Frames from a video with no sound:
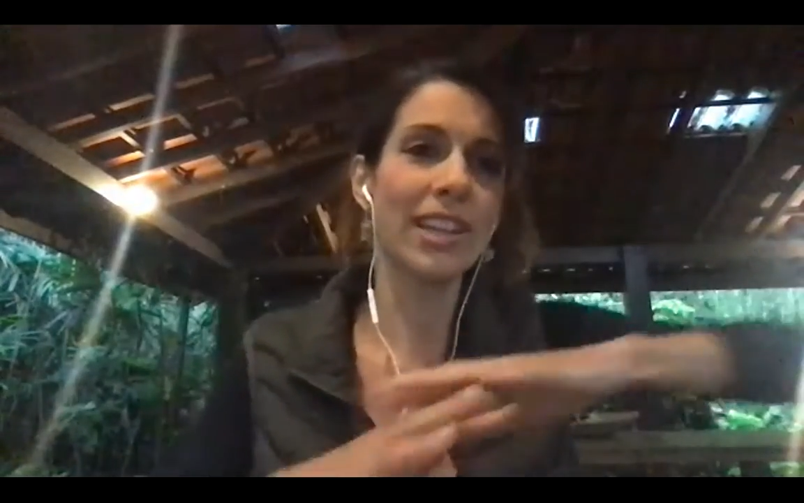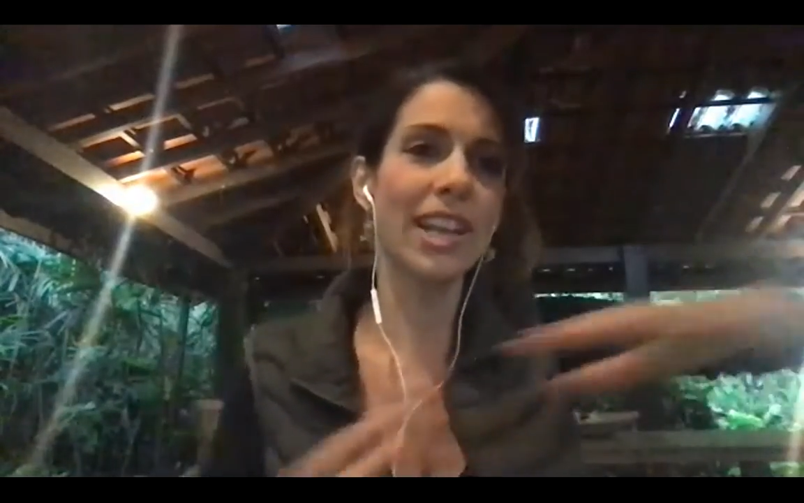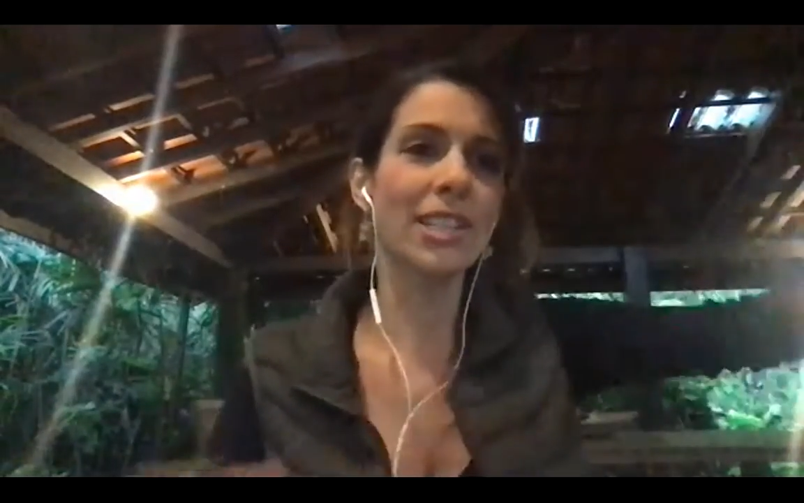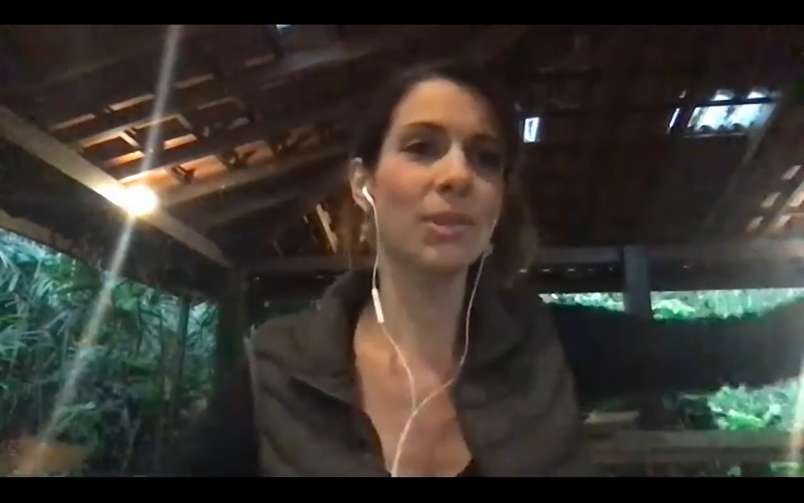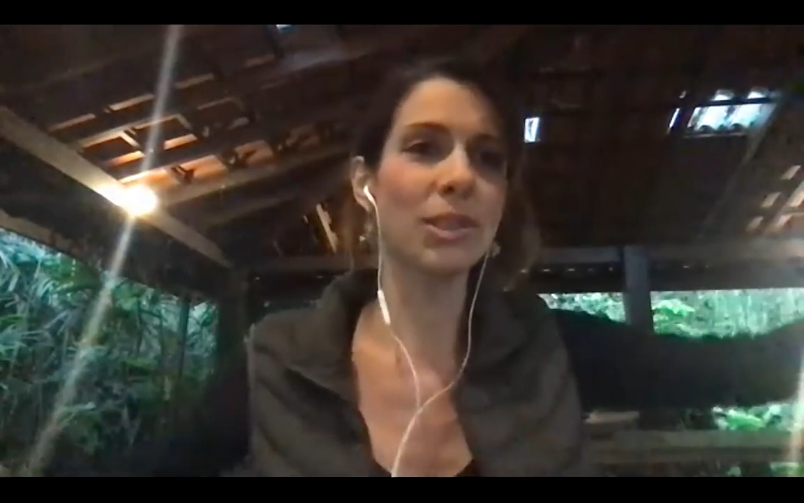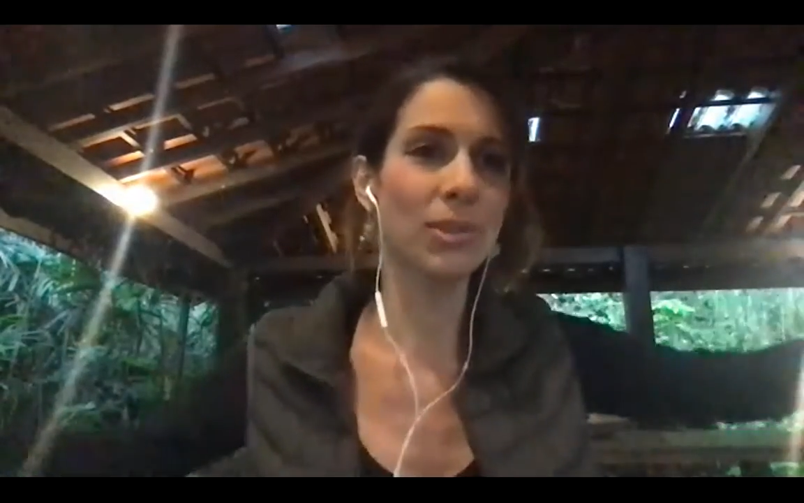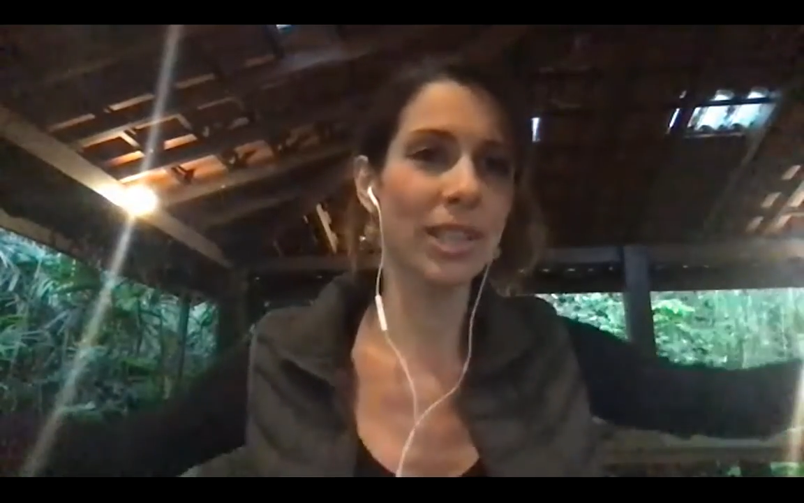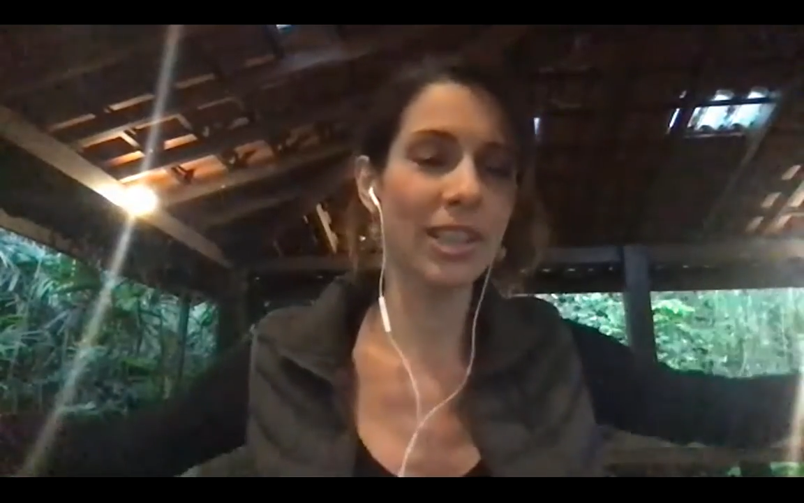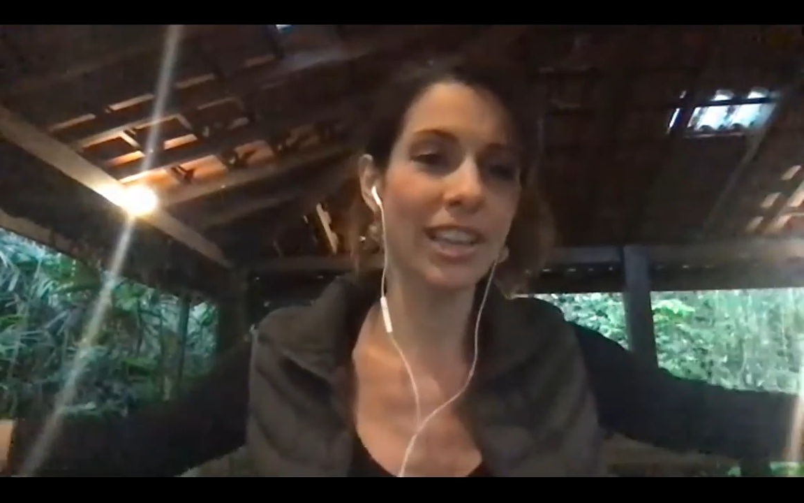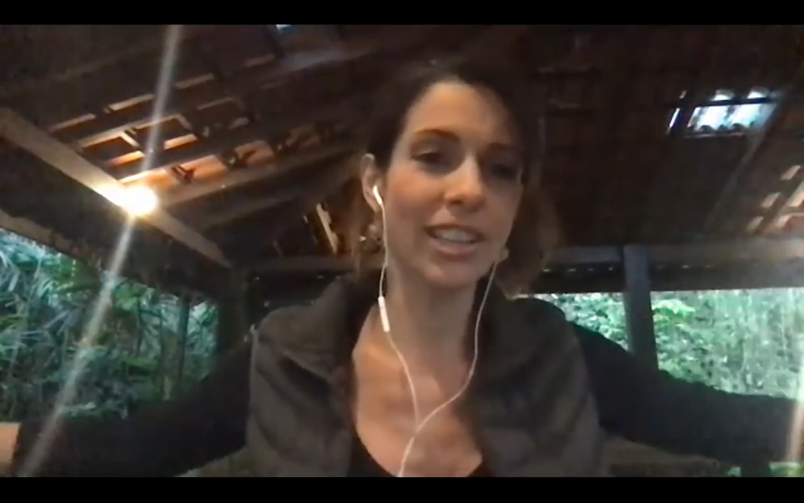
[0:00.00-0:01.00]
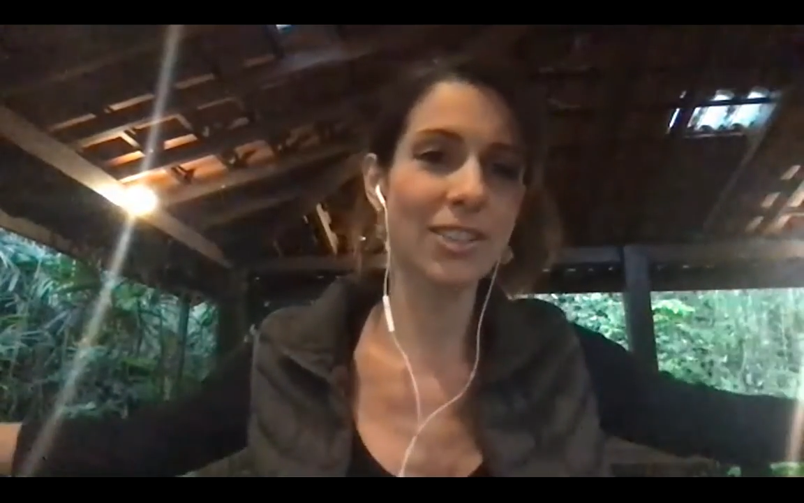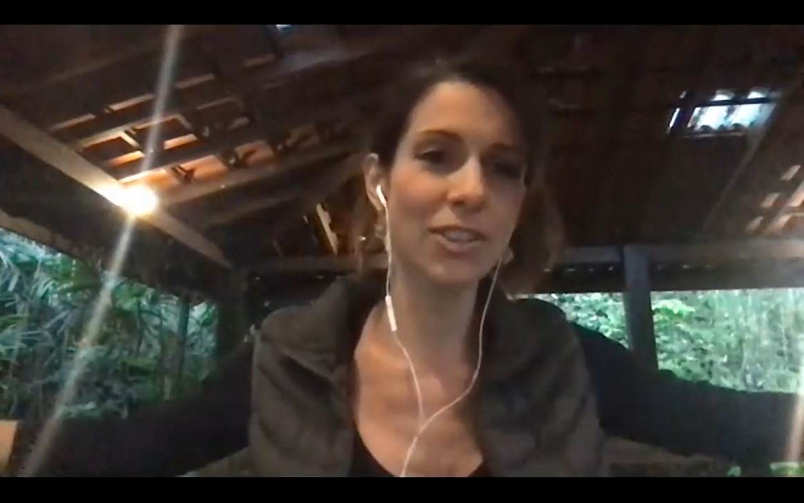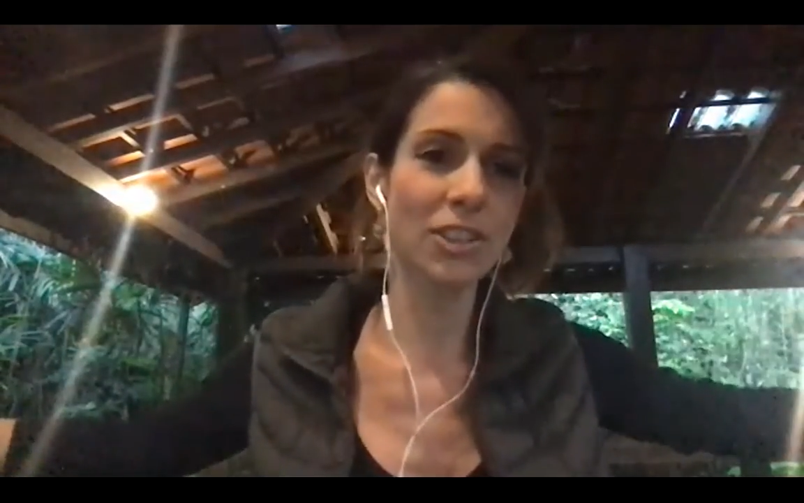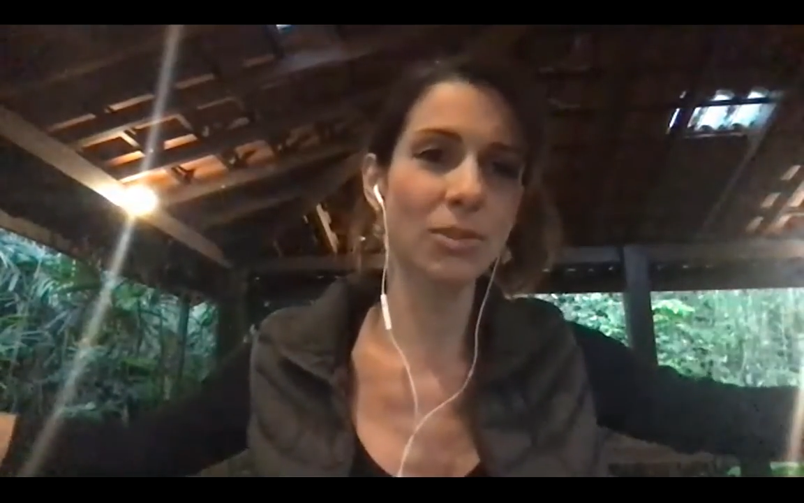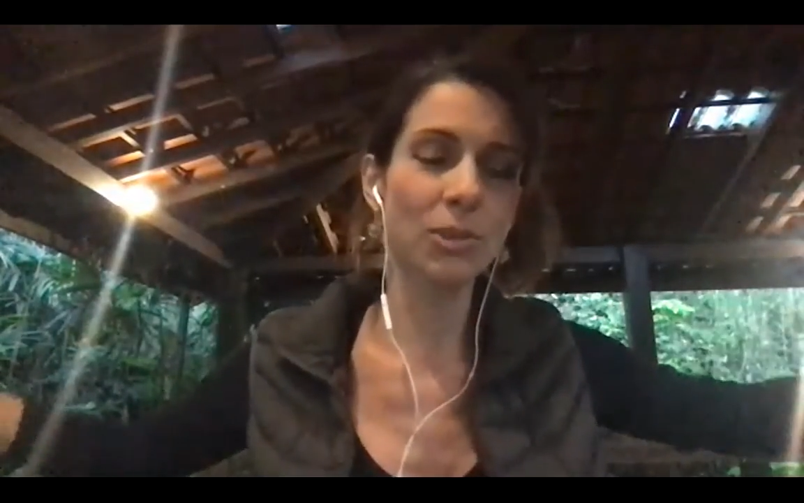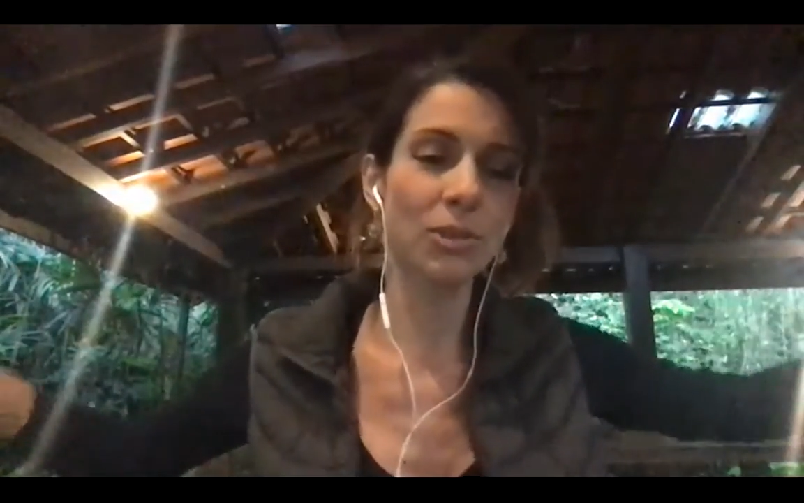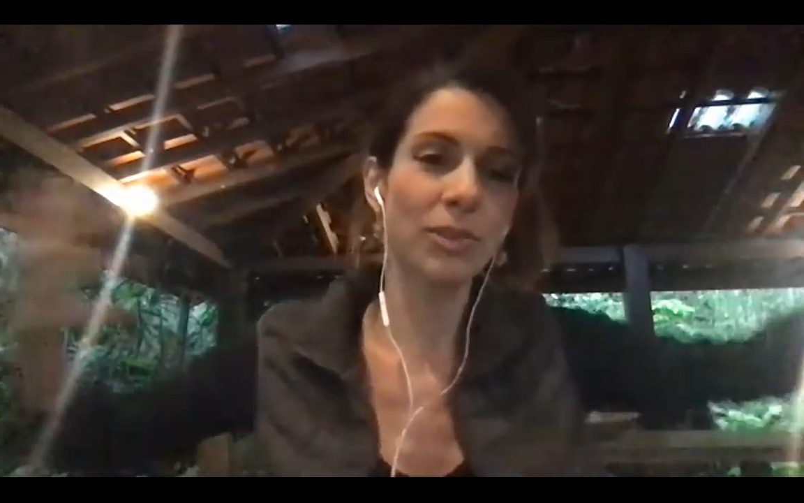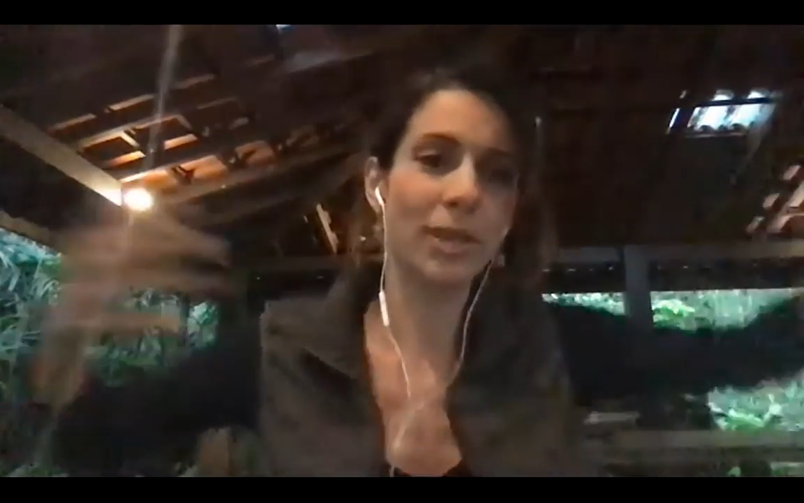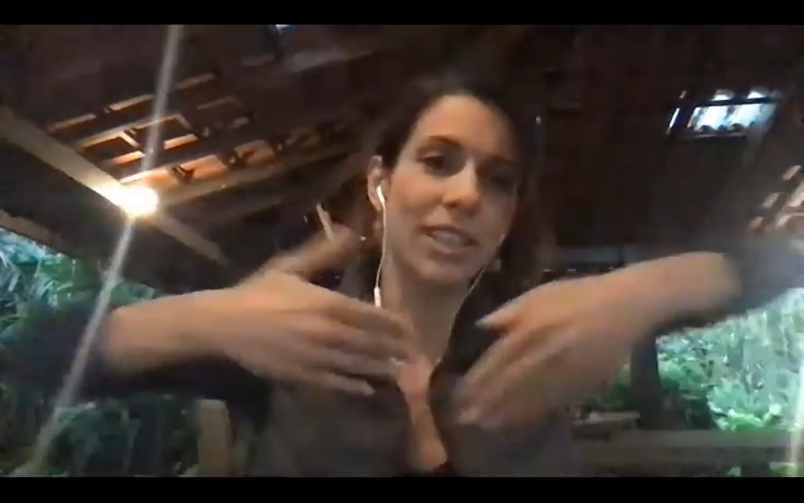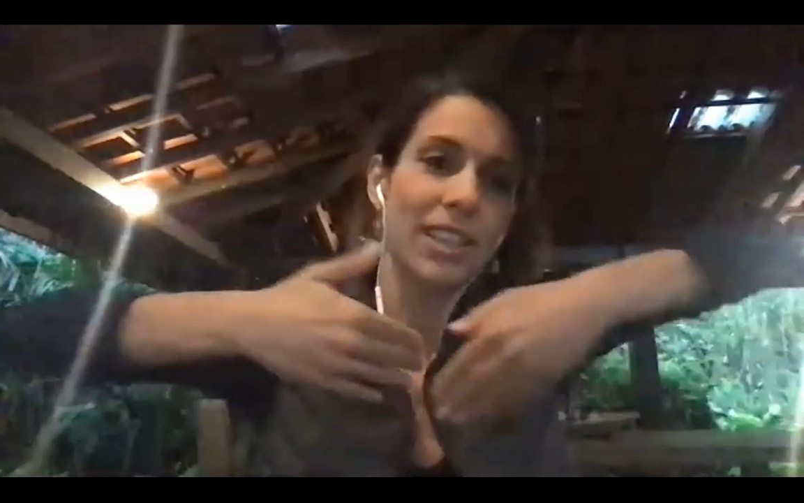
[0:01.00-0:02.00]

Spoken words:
As we're doing the external movement,